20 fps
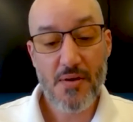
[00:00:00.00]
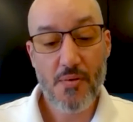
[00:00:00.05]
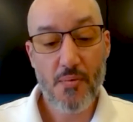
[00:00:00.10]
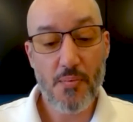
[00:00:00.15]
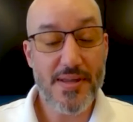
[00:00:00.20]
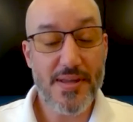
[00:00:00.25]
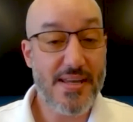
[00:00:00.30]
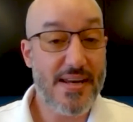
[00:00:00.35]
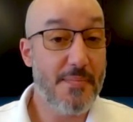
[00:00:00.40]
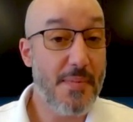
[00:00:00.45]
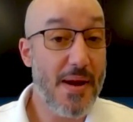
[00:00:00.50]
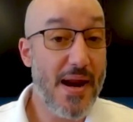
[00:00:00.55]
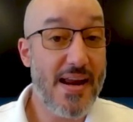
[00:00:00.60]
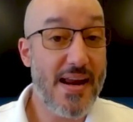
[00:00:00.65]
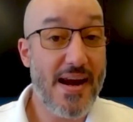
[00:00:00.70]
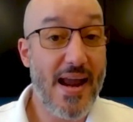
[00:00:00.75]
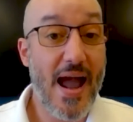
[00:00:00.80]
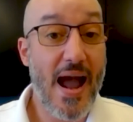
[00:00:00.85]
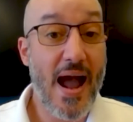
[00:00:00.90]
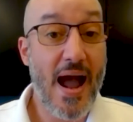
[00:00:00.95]
within
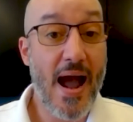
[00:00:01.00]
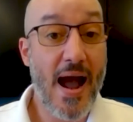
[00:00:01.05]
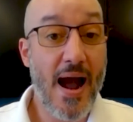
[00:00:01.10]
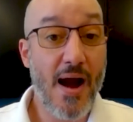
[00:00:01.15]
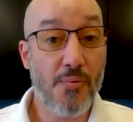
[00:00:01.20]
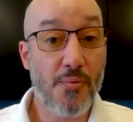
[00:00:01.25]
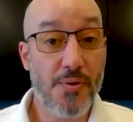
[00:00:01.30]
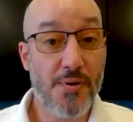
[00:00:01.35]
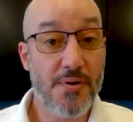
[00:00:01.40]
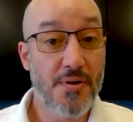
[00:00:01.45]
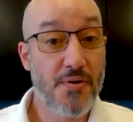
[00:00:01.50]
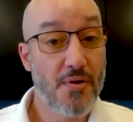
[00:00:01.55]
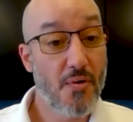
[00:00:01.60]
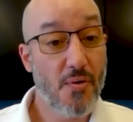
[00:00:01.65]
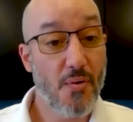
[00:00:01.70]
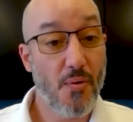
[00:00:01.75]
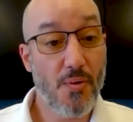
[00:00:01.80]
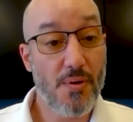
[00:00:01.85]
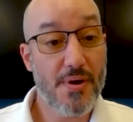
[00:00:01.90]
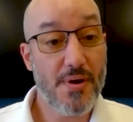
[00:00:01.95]
an hour
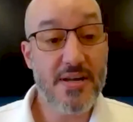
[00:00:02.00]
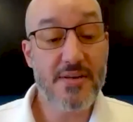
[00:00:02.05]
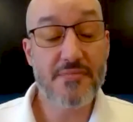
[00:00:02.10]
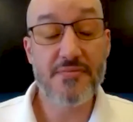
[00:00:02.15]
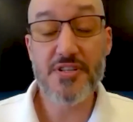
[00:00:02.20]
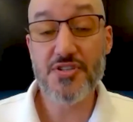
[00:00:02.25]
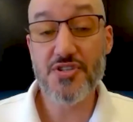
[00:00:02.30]
or even